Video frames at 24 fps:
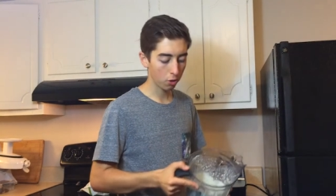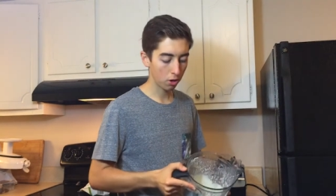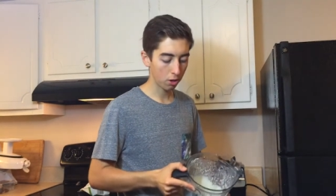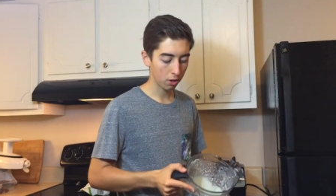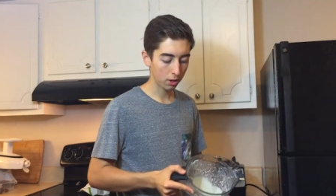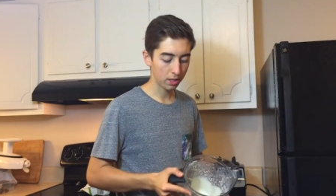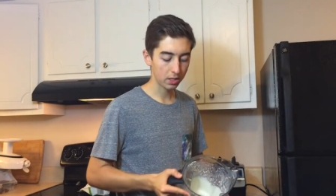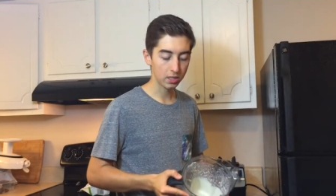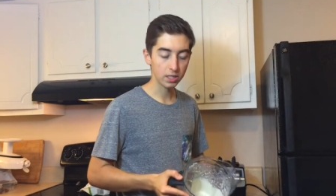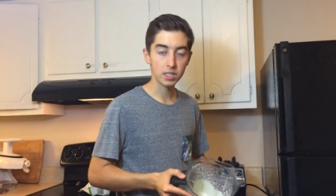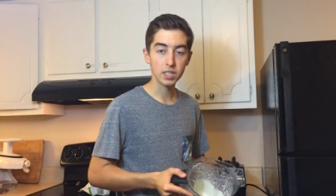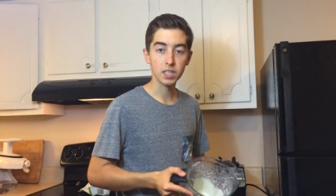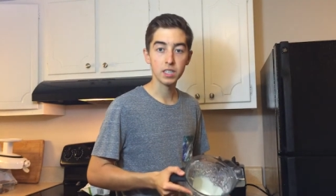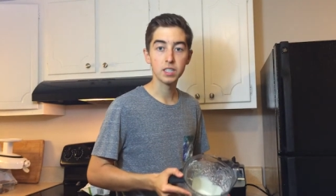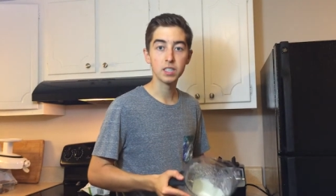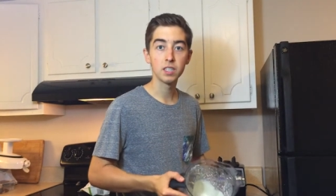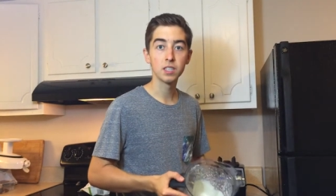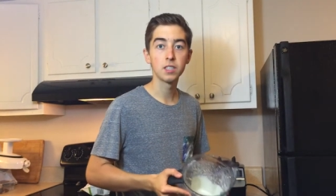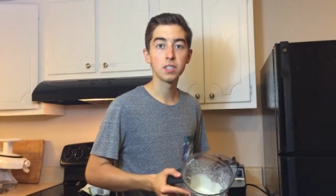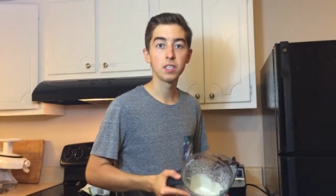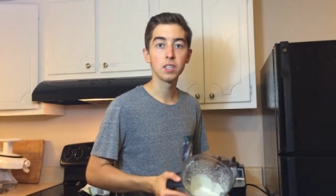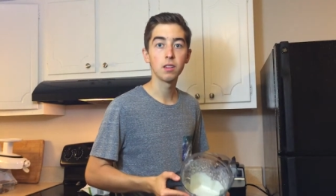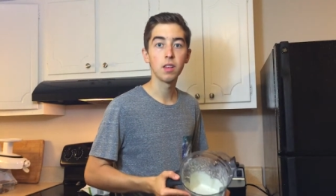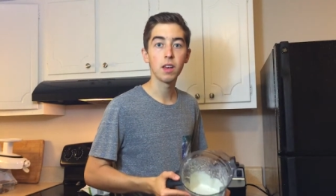yogurt
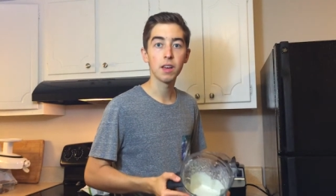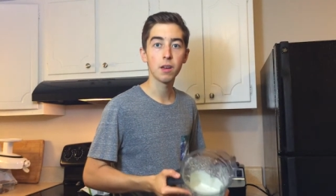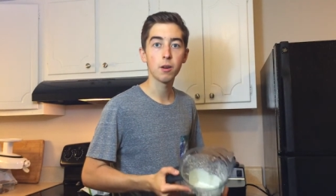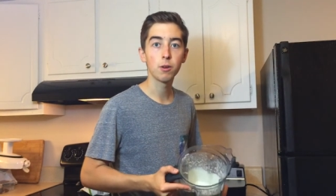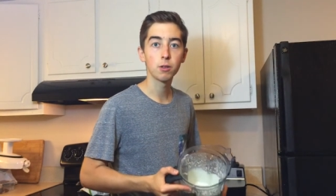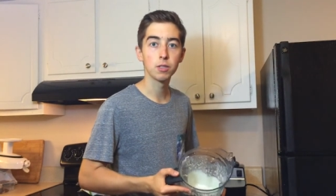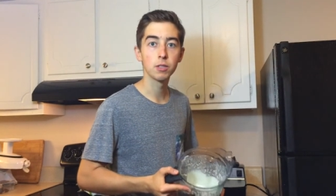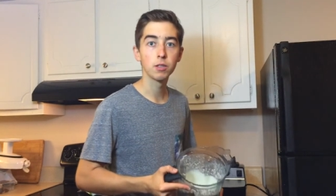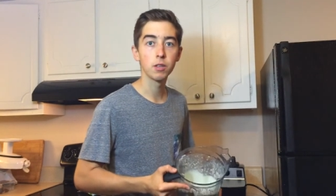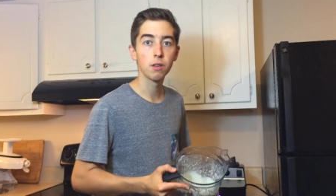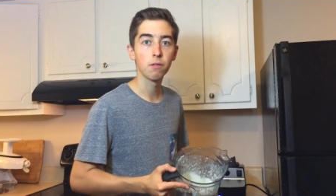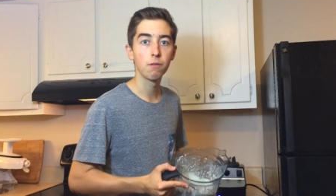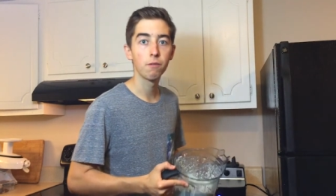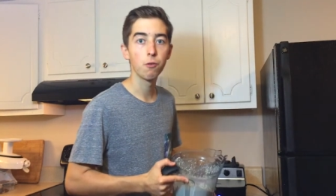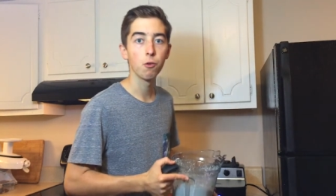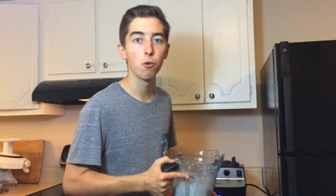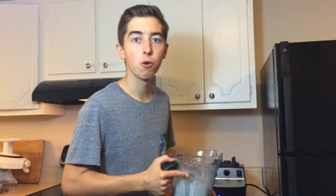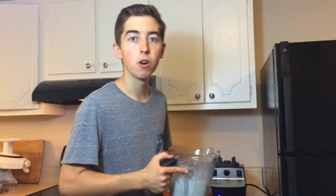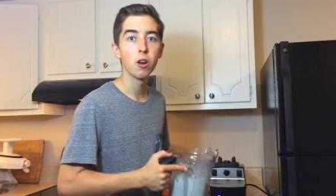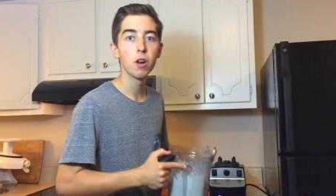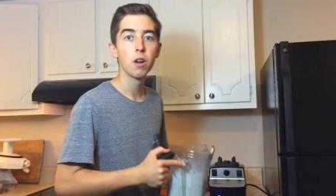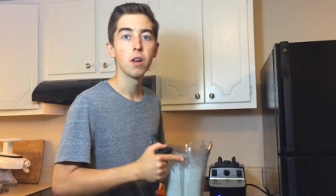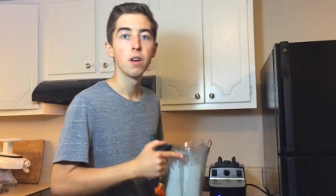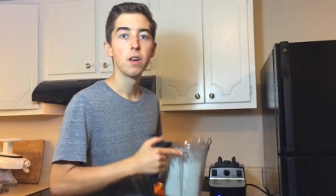consistency like I was looking
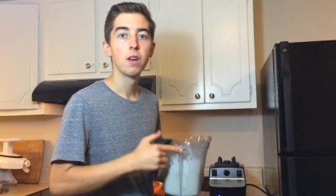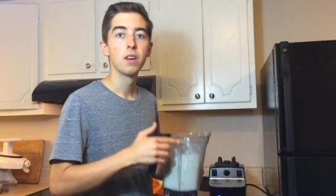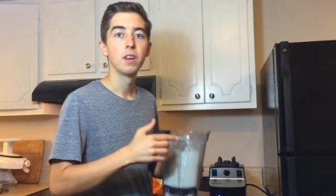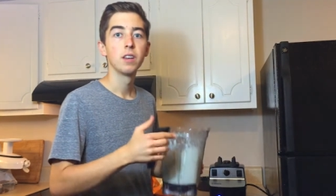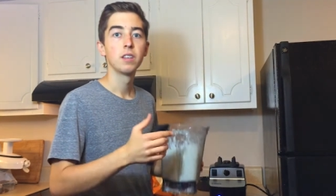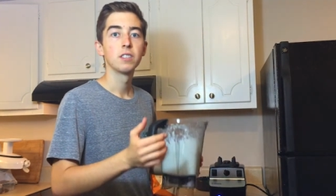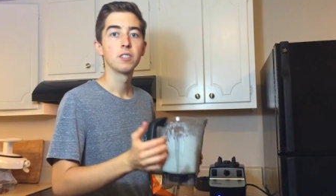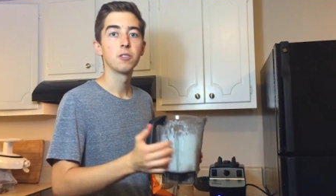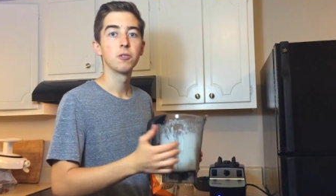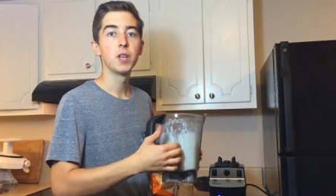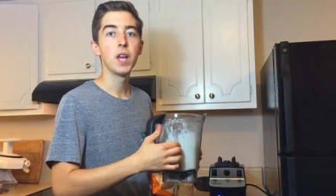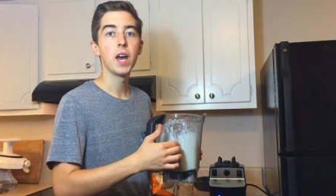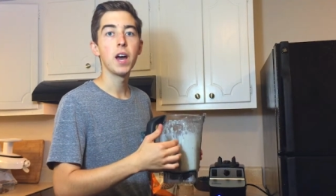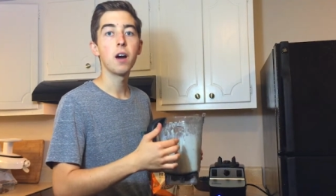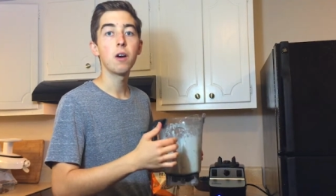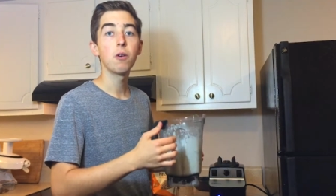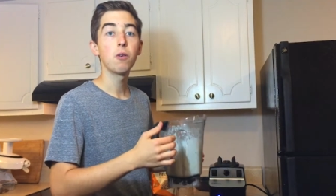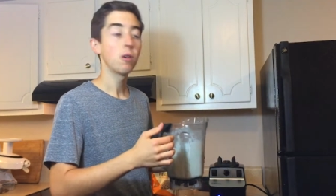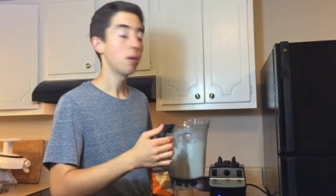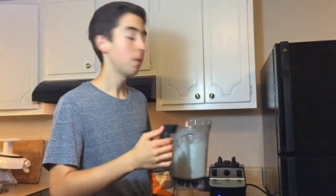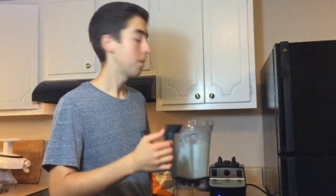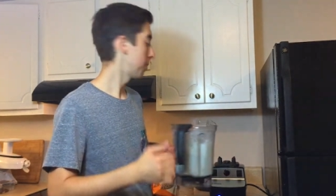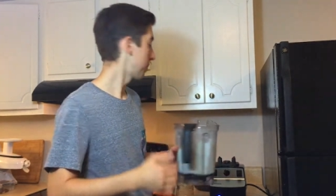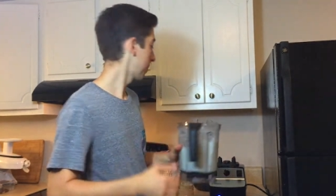for. So
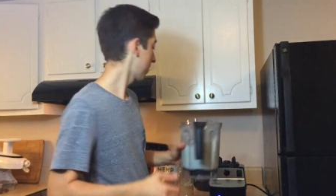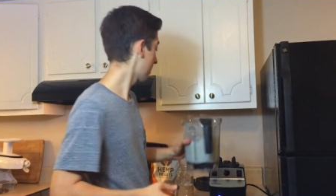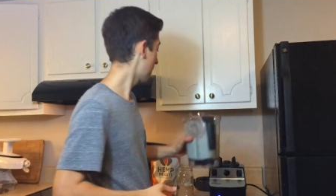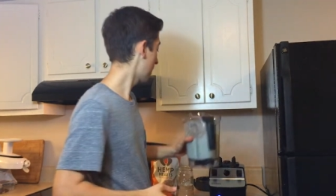now